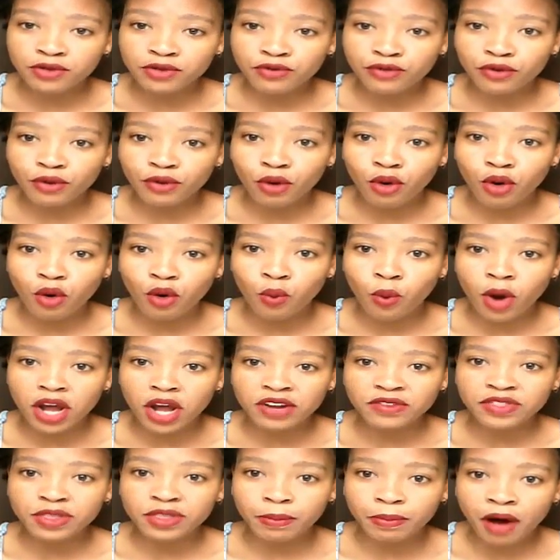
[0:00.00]
for one
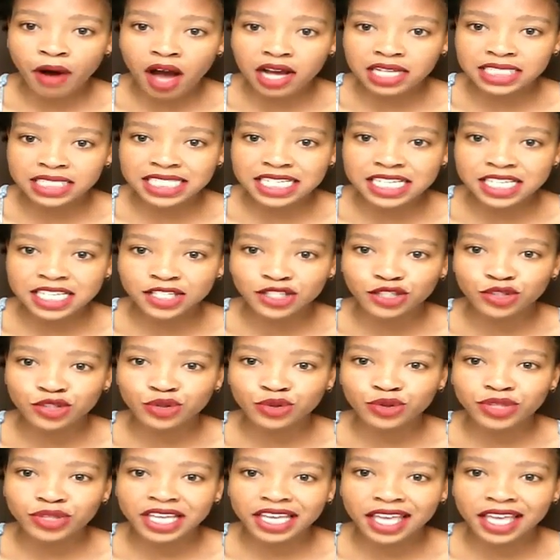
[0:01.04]
of the parties
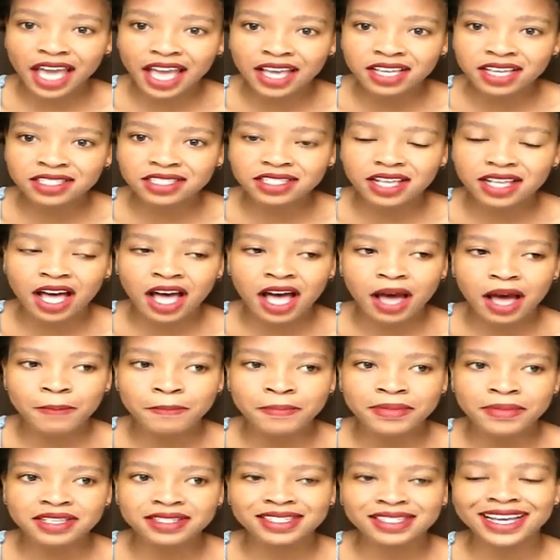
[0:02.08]
to the case,
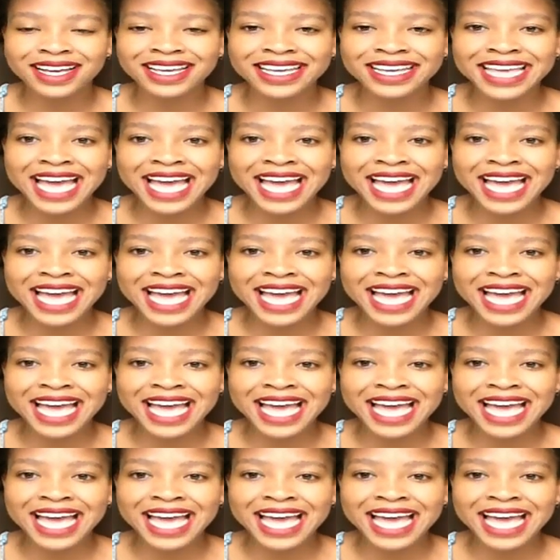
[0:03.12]
Mr.